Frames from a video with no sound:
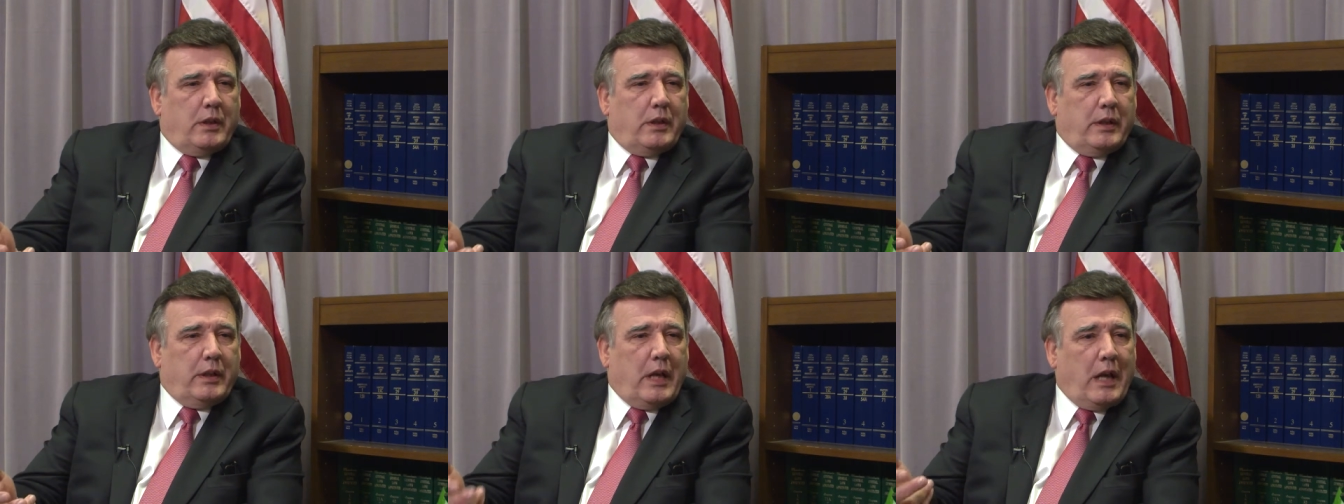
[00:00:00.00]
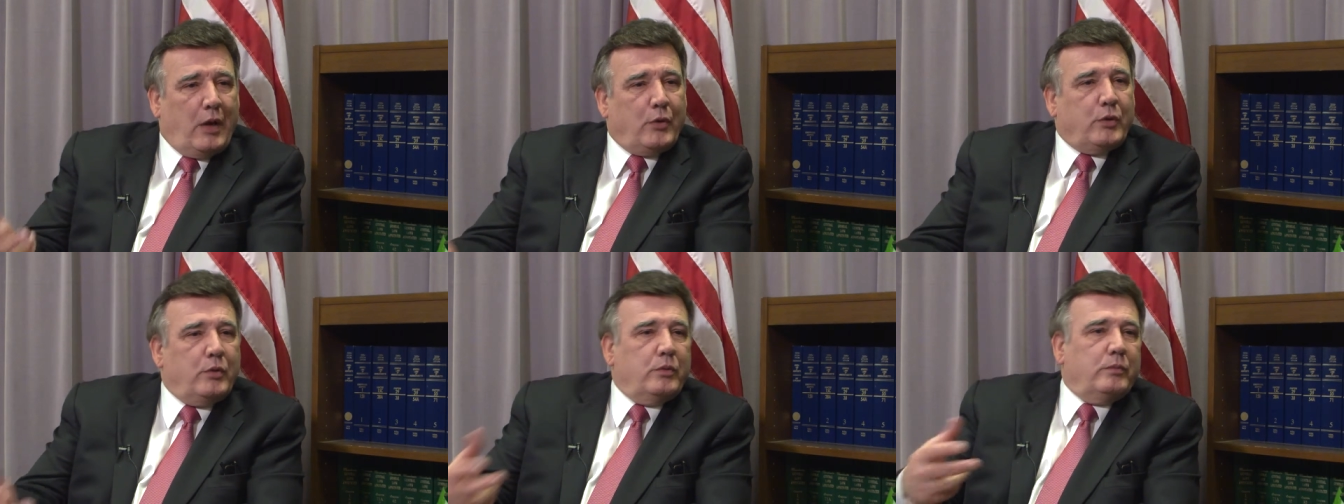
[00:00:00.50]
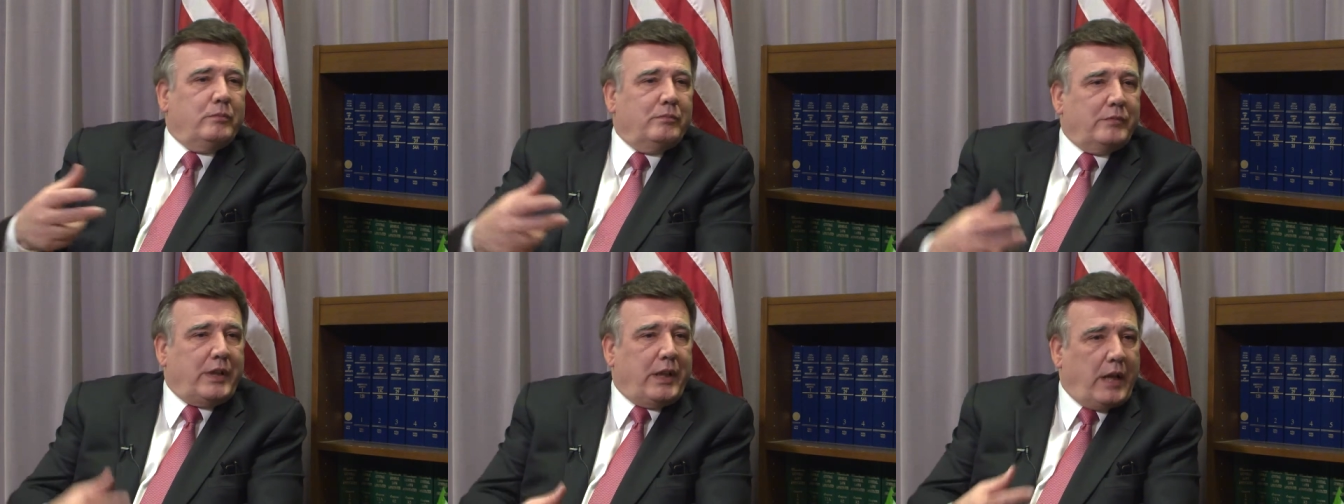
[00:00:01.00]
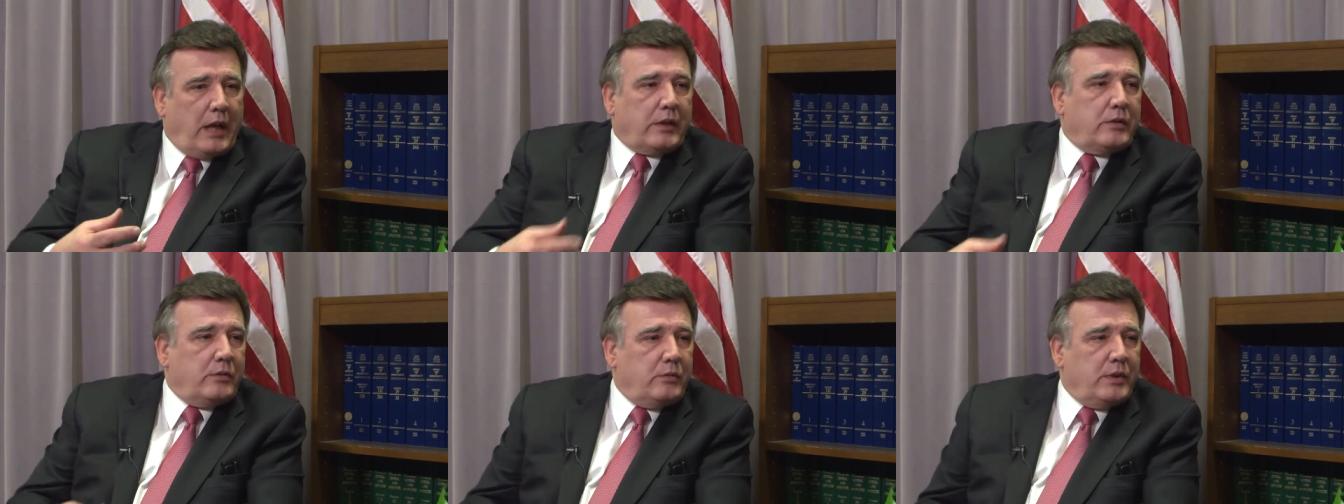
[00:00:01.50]
and how to
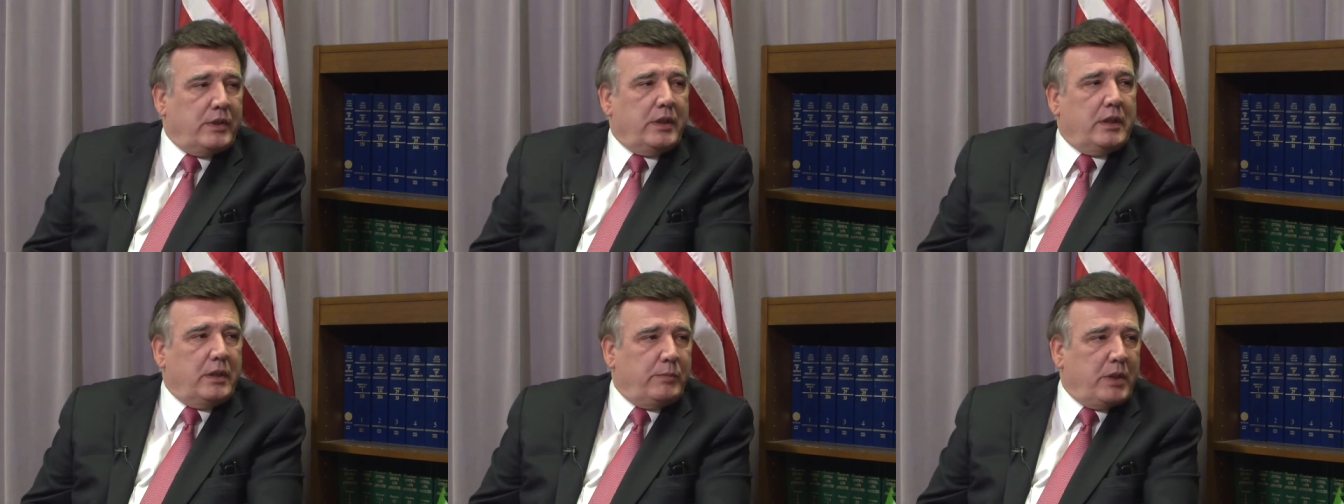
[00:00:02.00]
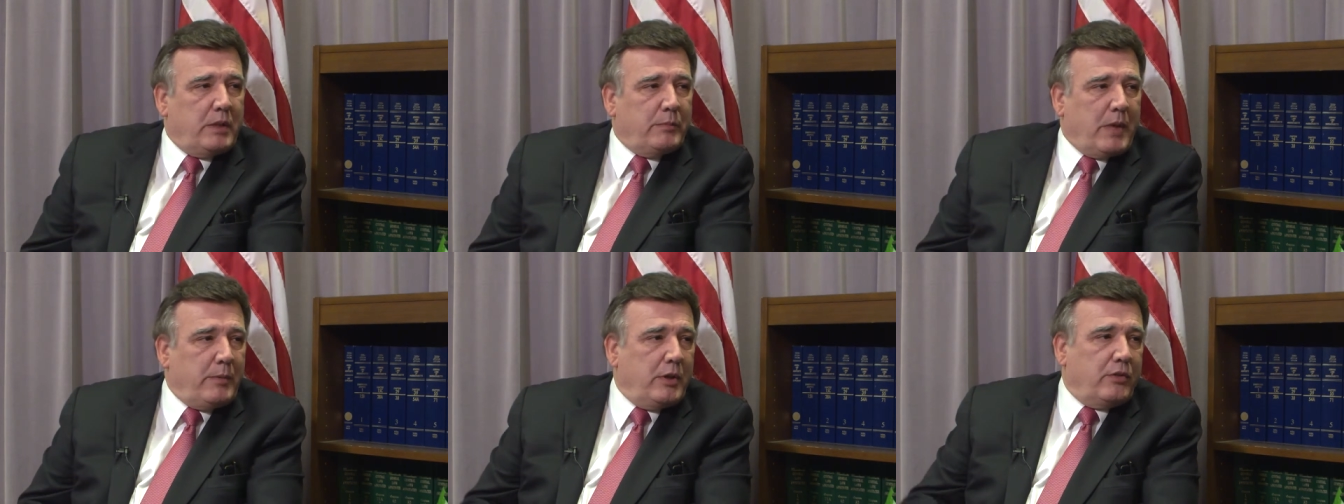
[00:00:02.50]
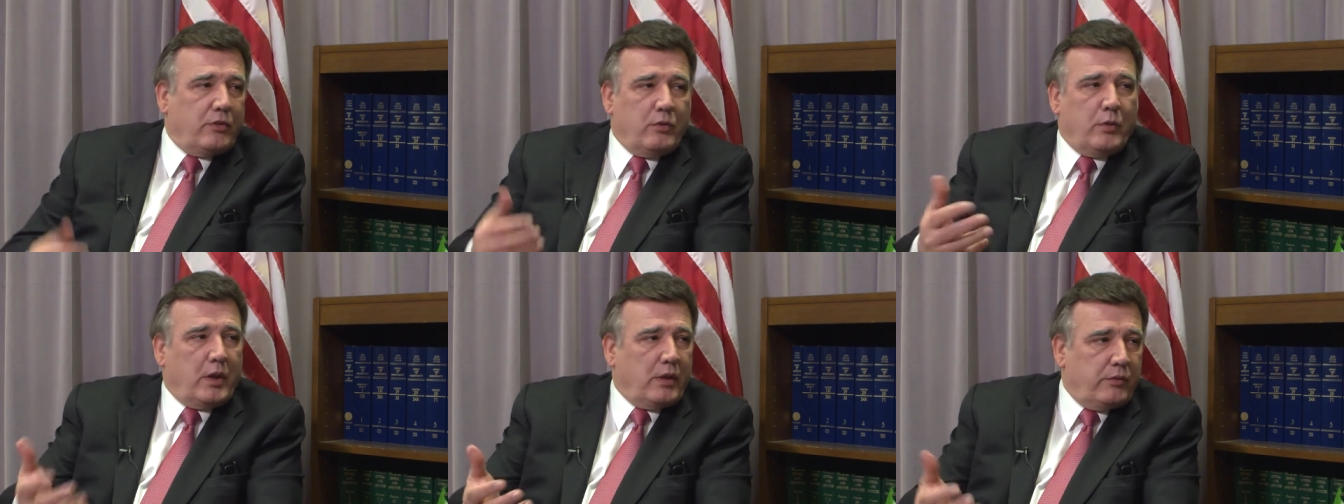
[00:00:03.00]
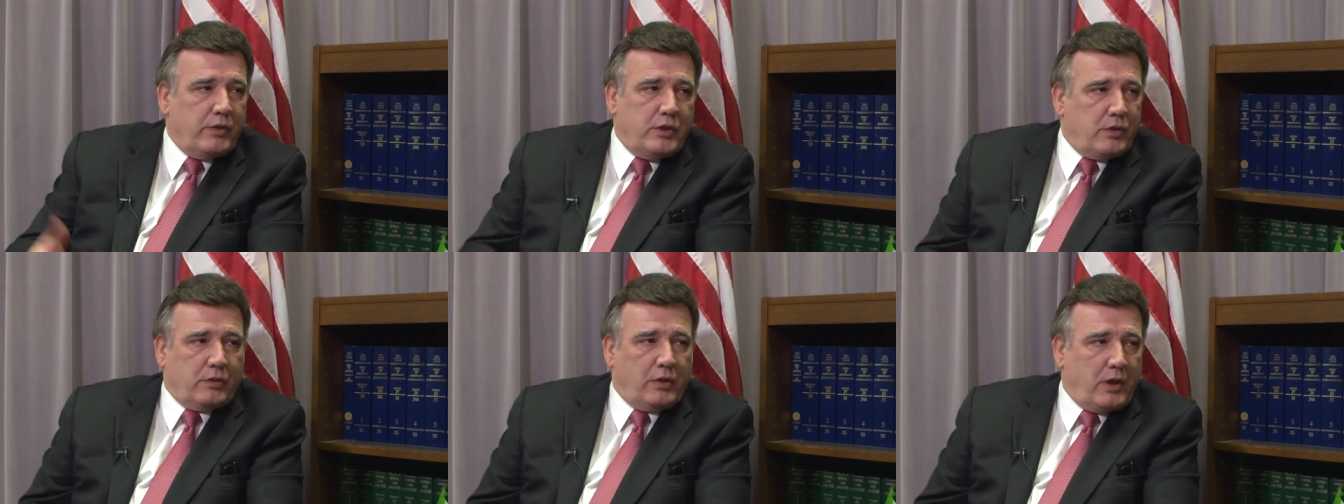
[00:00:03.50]
connect with DEP, maybe through one of the
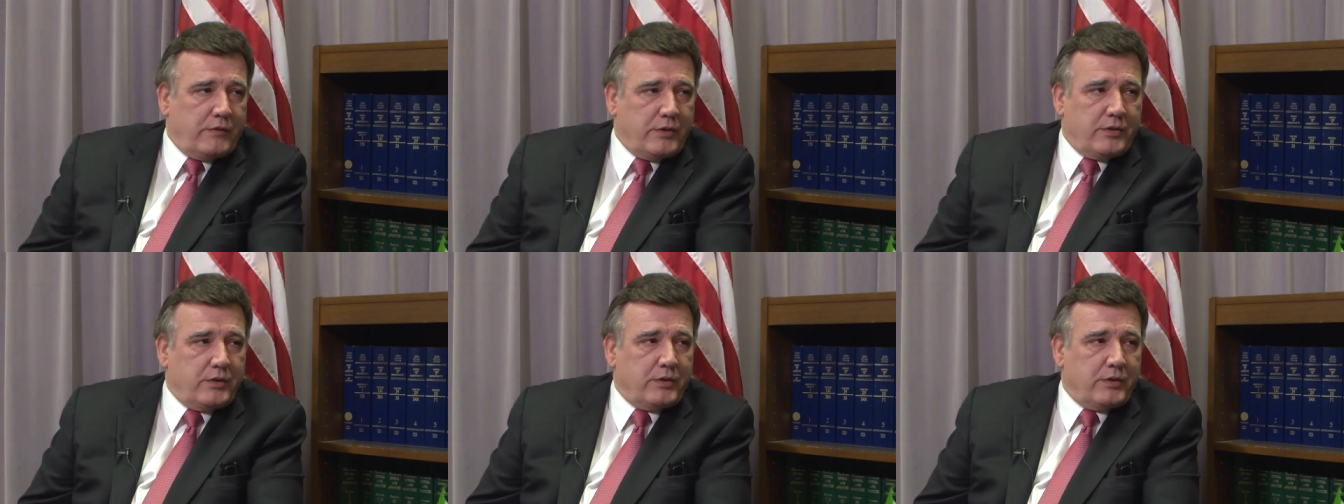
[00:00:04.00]
regional offices.